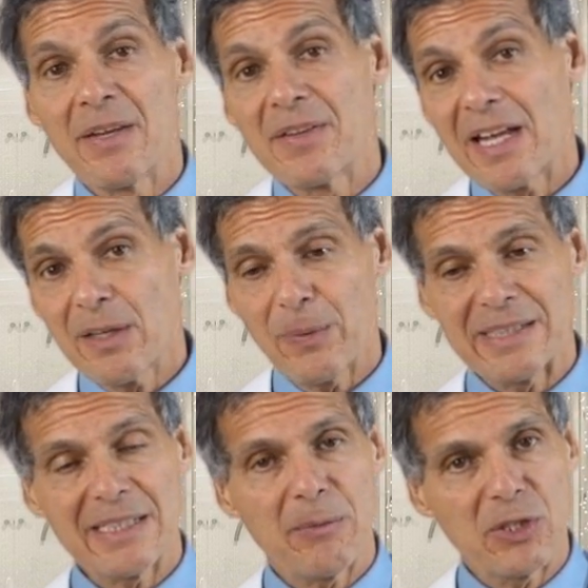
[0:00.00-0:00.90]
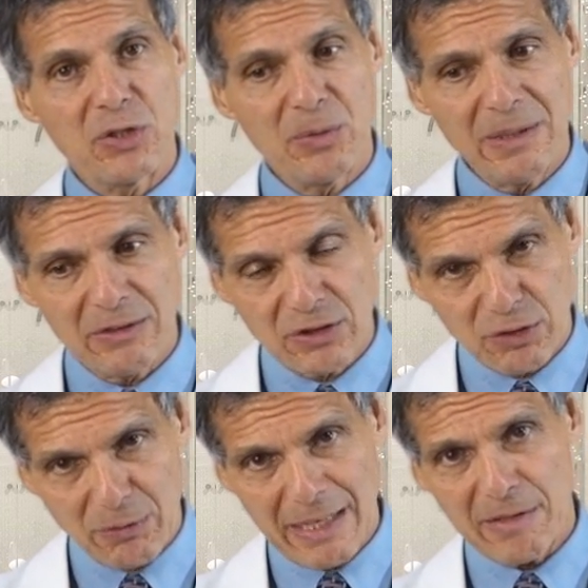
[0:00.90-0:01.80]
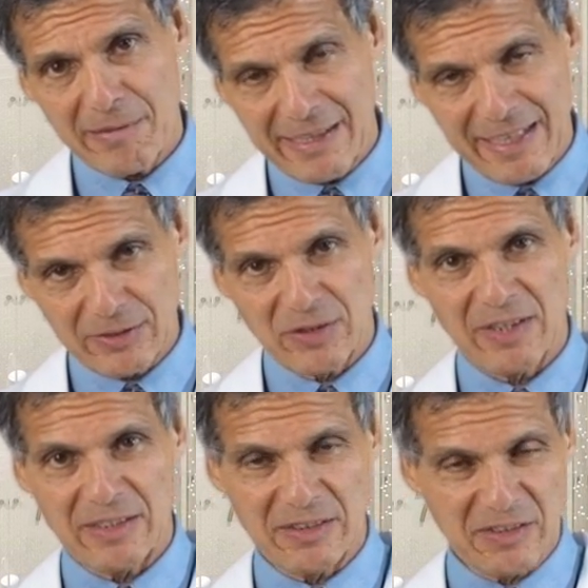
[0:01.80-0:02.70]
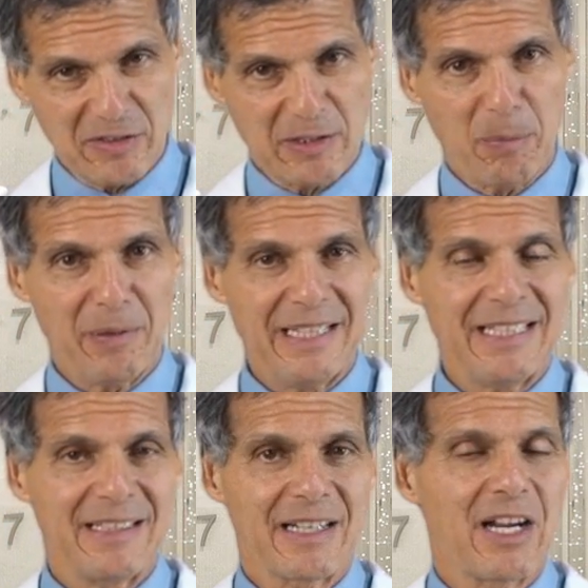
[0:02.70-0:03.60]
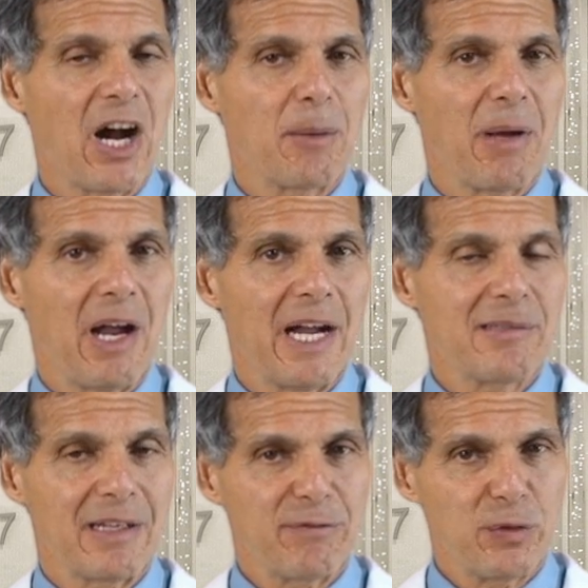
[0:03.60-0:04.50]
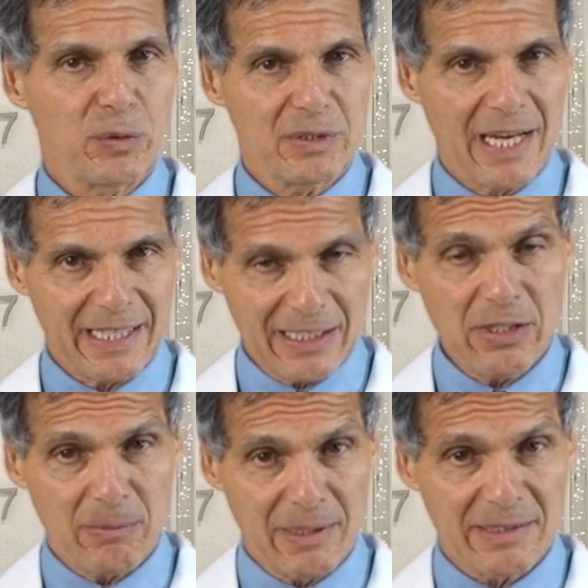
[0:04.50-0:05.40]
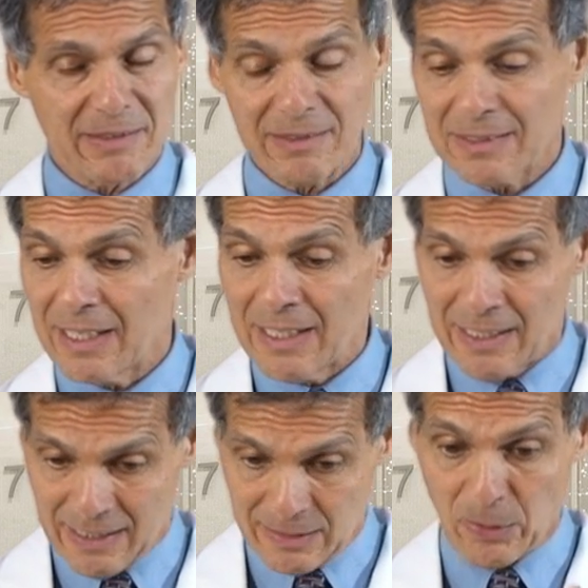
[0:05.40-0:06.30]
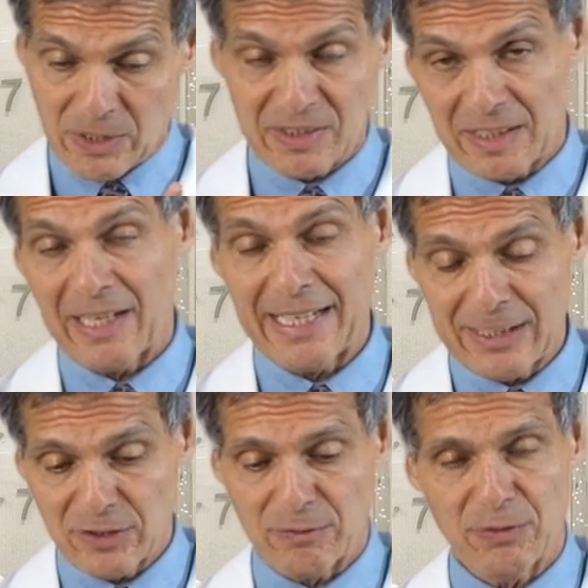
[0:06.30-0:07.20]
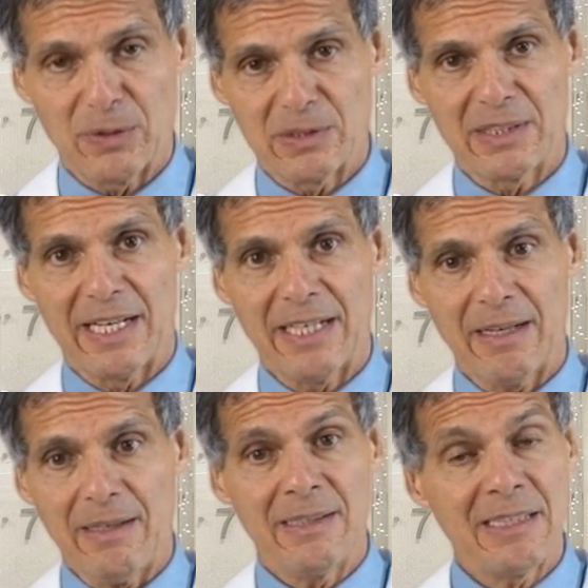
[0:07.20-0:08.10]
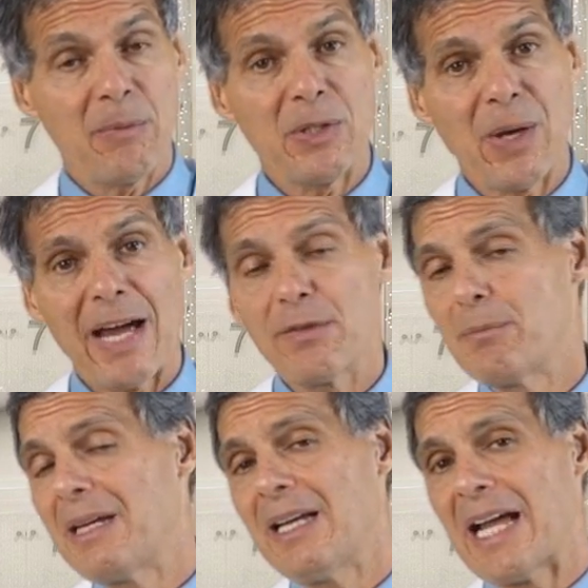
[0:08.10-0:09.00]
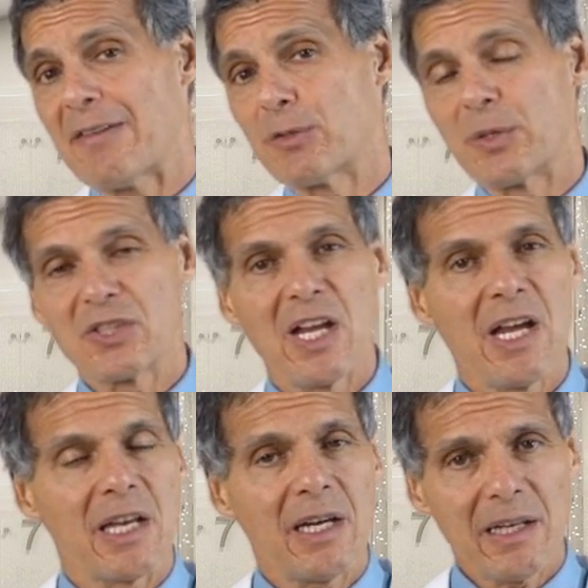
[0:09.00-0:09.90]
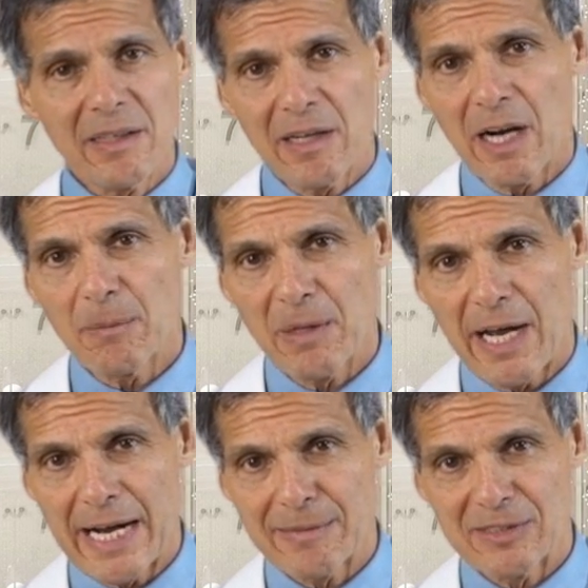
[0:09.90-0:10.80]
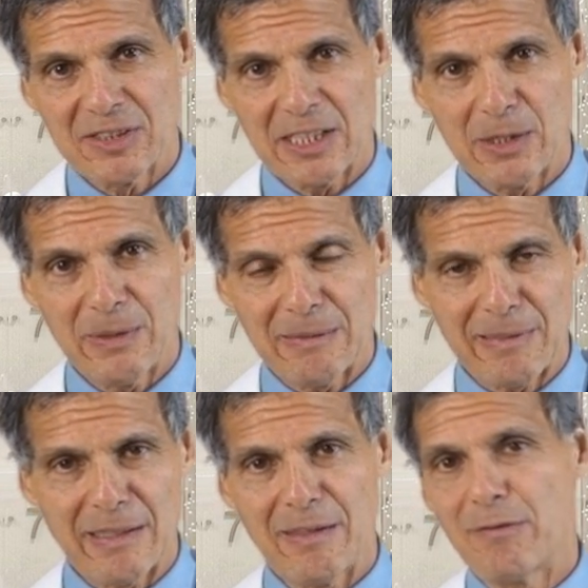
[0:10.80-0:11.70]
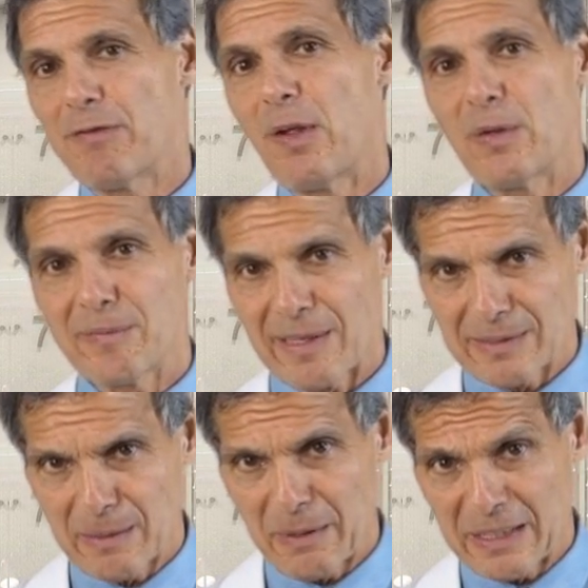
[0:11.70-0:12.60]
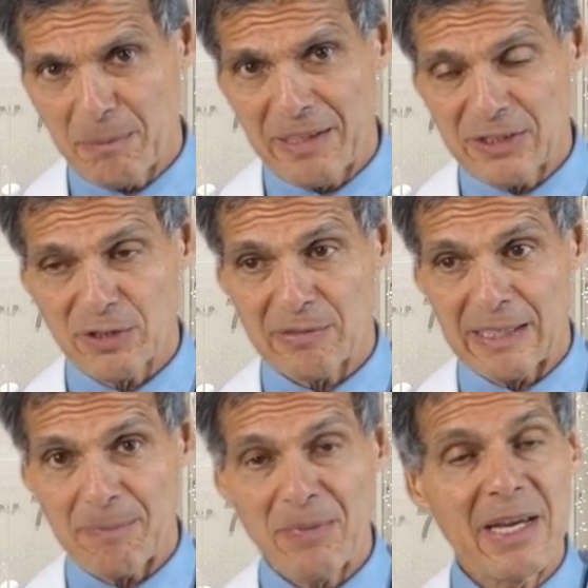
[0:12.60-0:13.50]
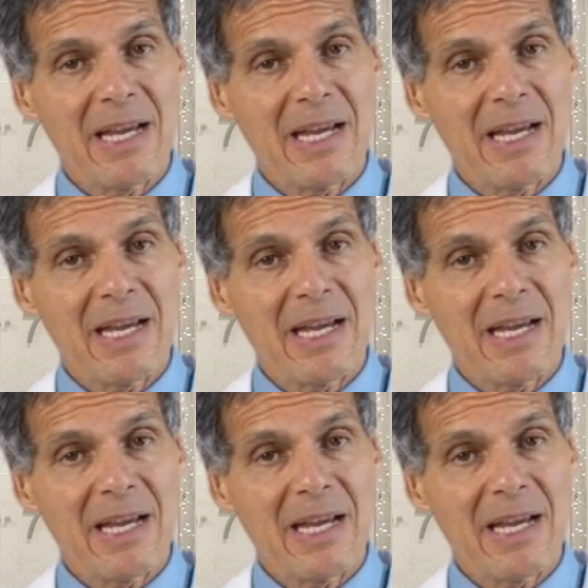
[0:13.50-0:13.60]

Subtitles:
The other way is that when you're doing strength training exercises, you're depleting the carbohydrate fuel tank in your muscles, known as the glycogen fuel tank. And then when you have a meal afterwards, a lot of the carbohydrates that you eat, rather than floating around in the bloodstream,